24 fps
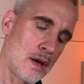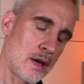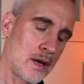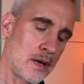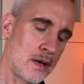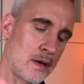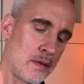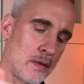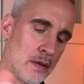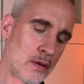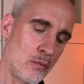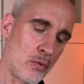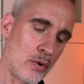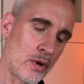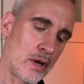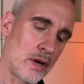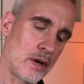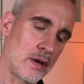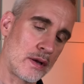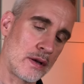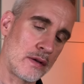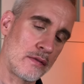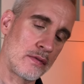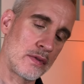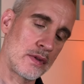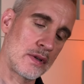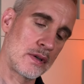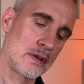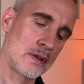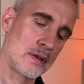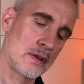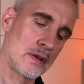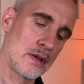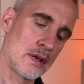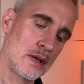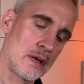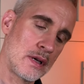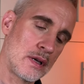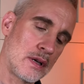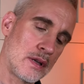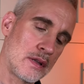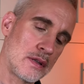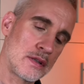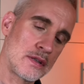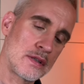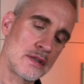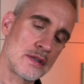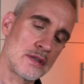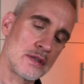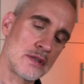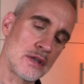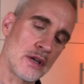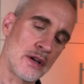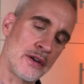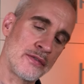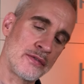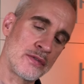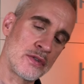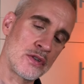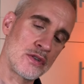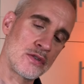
and then we're going to have the stuffed.